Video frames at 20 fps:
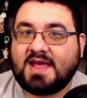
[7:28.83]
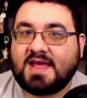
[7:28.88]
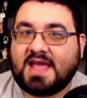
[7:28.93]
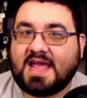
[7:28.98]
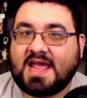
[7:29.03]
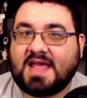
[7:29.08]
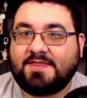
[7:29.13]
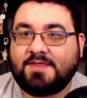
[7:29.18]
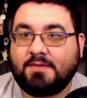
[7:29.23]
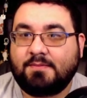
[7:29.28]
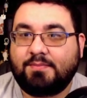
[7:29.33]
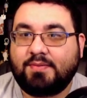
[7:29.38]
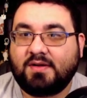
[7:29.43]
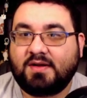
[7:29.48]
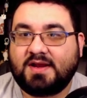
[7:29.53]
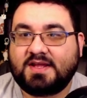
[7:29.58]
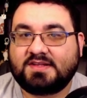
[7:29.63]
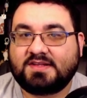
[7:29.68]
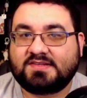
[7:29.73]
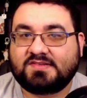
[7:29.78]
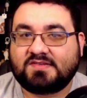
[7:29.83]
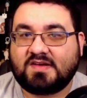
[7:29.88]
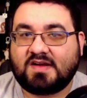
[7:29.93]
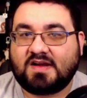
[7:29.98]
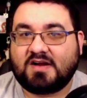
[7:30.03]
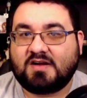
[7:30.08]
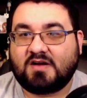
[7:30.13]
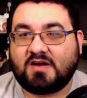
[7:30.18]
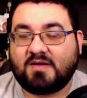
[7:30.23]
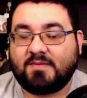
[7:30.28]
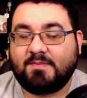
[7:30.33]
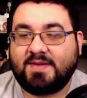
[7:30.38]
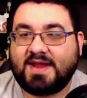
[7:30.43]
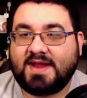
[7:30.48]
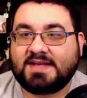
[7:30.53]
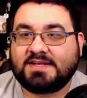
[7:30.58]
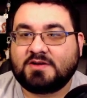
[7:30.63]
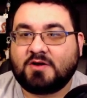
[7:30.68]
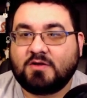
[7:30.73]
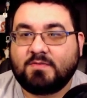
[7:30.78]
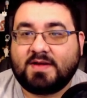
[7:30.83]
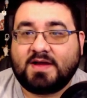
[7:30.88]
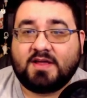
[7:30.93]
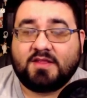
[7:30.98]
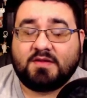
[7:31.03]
and the bullies are being told by other